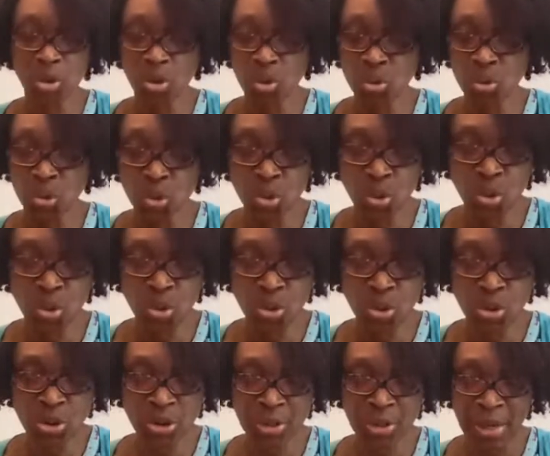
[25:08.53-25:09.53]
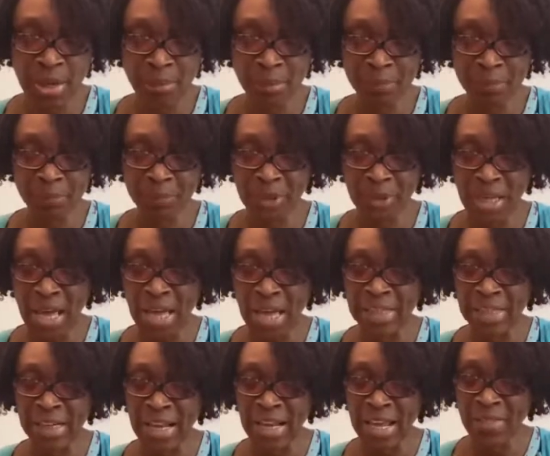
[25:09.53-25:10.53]
do good to them,
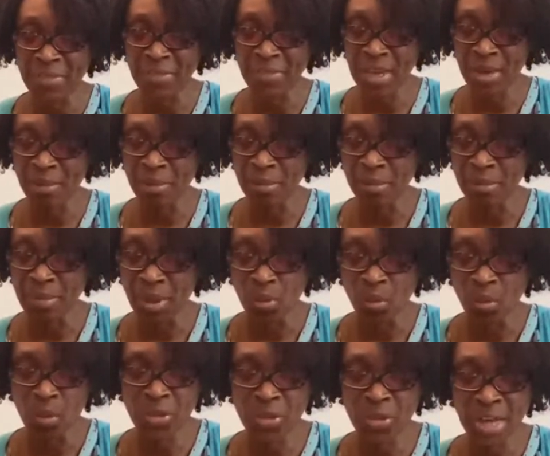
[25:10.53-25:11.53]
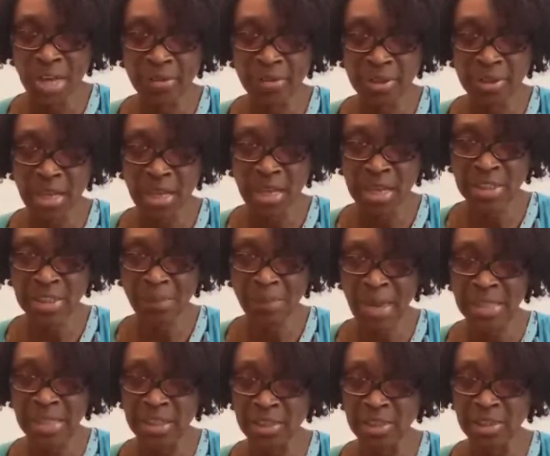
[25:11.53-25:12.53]
and lend them without
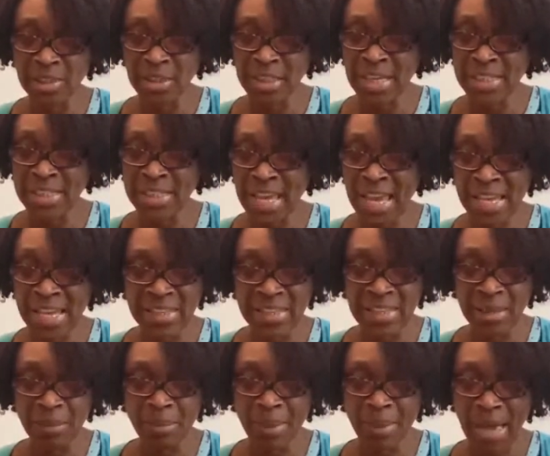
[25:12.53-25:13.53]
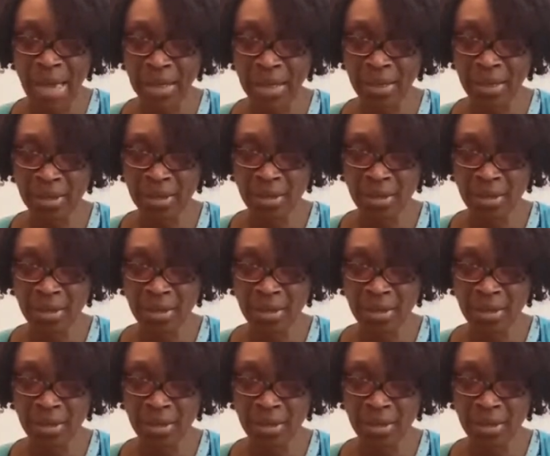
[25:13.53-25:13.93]
expecting to get anything back.